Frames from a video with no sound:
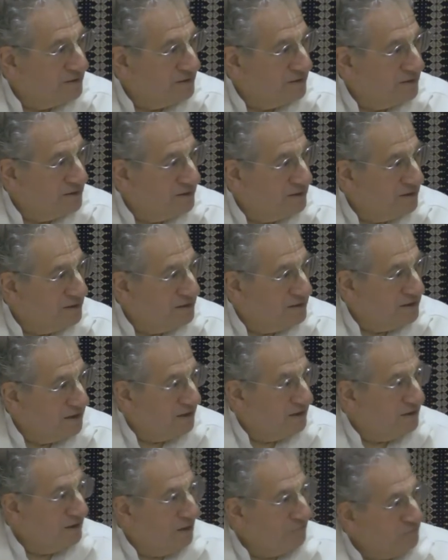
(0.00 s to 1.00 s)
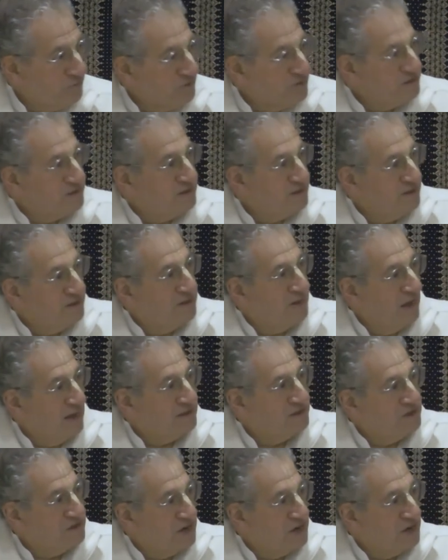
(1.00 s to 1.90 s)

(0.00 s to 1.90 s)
They, they, that person did not